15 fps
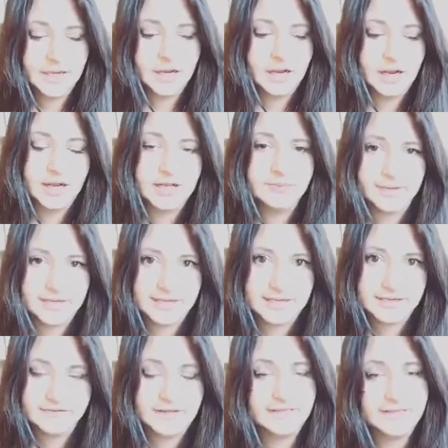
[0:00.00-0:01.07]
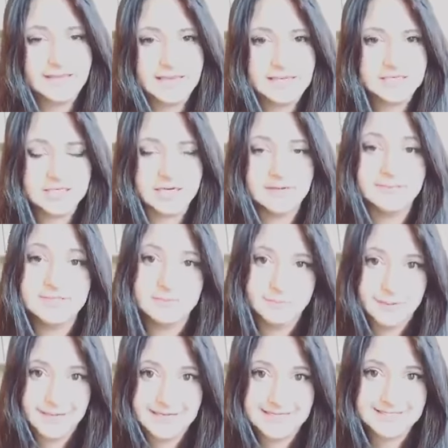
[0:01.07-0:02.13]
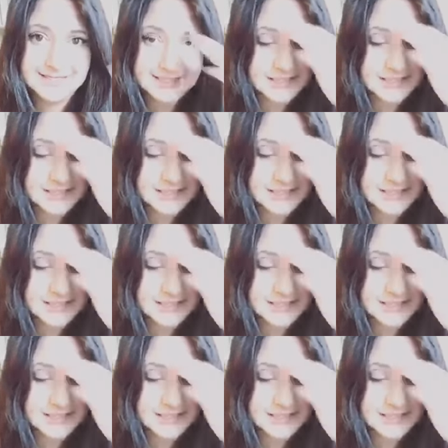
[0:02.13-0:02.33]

I believe that the end times beast